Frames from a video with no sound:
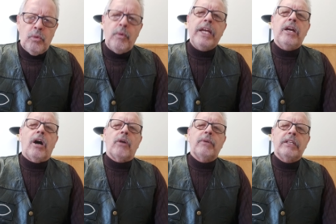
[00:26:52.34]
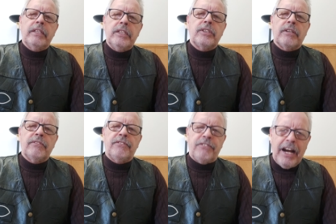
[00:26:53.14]
we are releasing
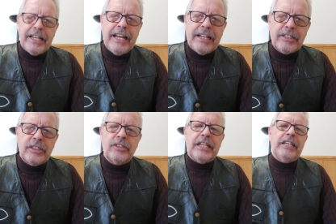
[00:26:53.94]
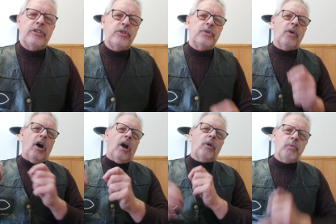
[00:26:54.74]
finances into
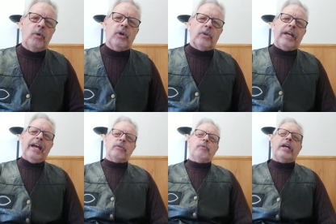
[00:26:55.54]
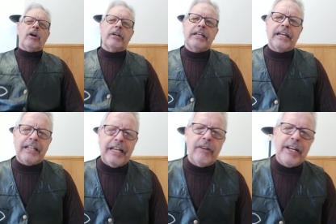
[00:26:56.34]
our world and we are
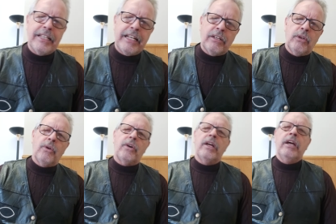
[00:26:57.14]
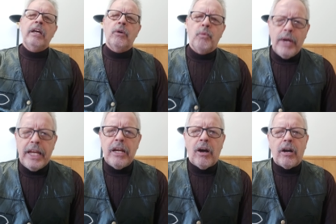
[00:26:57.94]
declaring that, Lord,
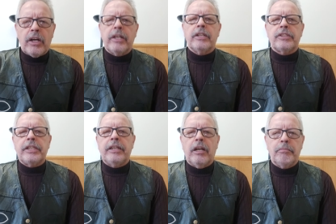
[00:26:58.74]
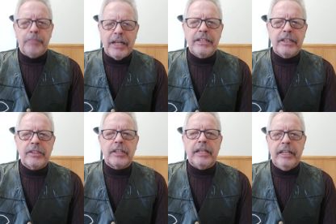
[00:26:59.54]
we are going to see an
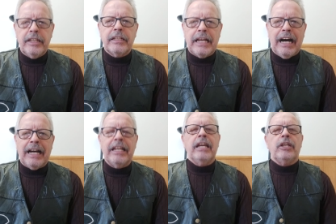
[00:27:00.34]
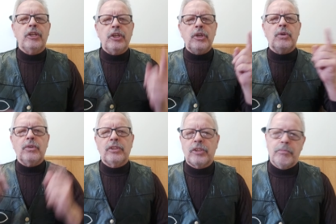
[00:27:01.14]
abundance in God.
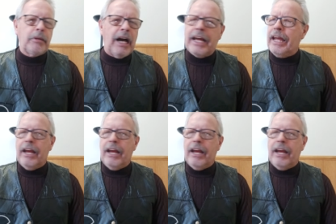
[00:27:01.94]
You supply